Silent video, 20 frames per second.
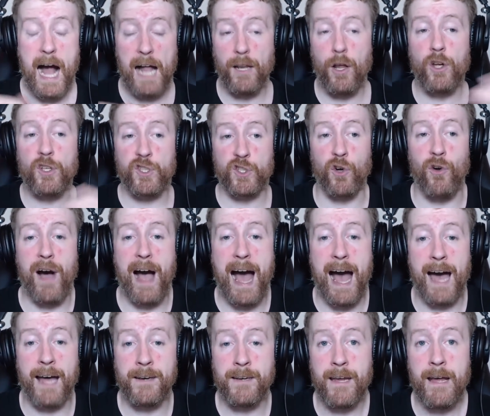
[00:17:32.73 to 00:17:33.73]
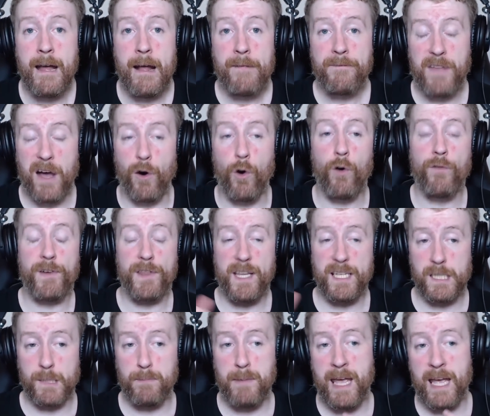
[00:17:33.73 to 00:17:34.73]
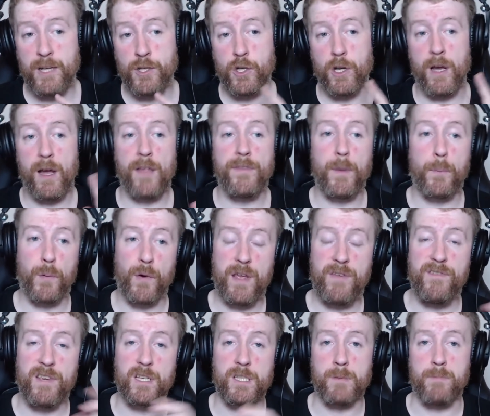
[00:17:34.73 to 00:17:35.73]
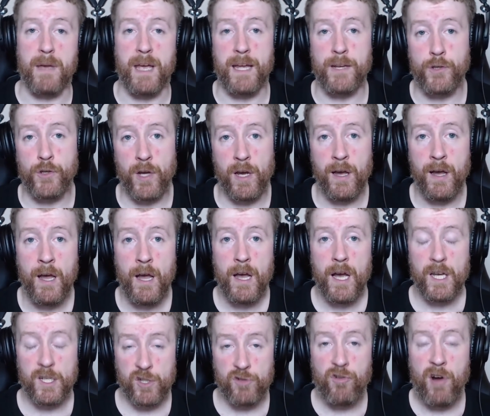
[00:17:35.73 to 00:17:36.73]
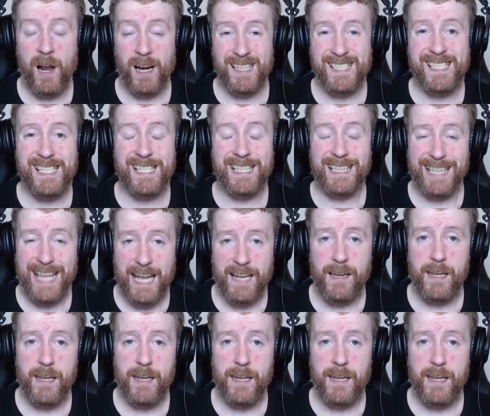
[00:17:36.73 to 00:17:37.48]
I'll also add that over this major and the previous major, Astralis is